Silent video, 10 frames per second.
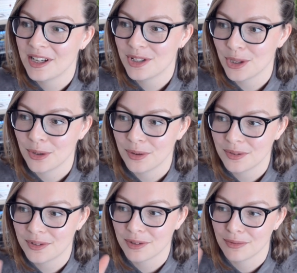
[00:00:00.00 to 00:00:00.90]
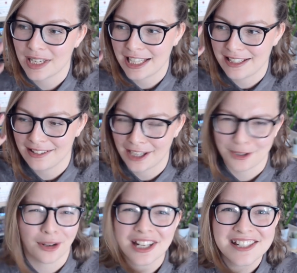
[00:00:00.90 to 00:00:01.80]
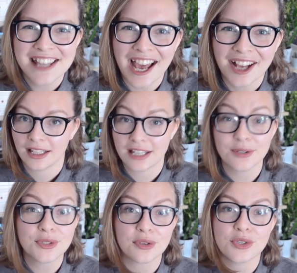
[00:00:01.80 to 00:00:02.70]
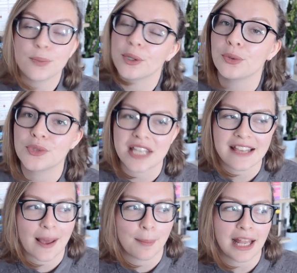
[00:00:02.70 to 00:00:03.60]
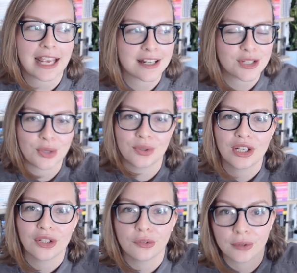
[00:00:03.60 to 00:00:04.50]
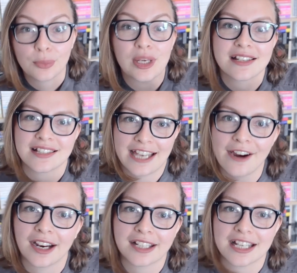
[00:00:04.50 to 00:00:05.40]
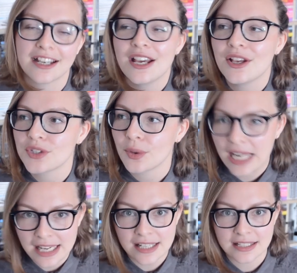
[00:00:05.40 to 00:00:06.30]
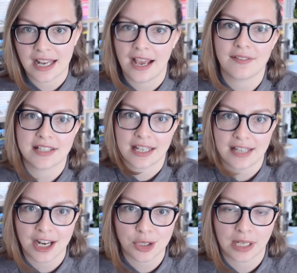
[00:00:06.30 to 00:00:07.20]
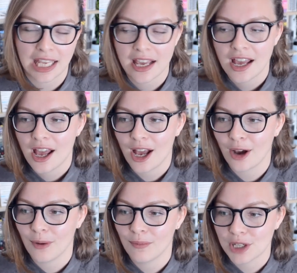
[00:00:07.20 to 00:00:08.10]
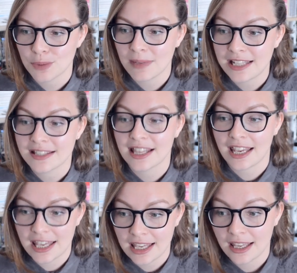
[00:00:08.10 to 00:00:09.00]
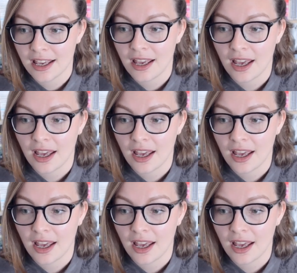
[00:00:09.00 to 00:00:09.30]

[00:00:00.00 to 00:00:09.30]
to really acknowledge that. It's also super cool seeing that play into Grenouille as a character. So he doesn't have a scent naturally, which means that he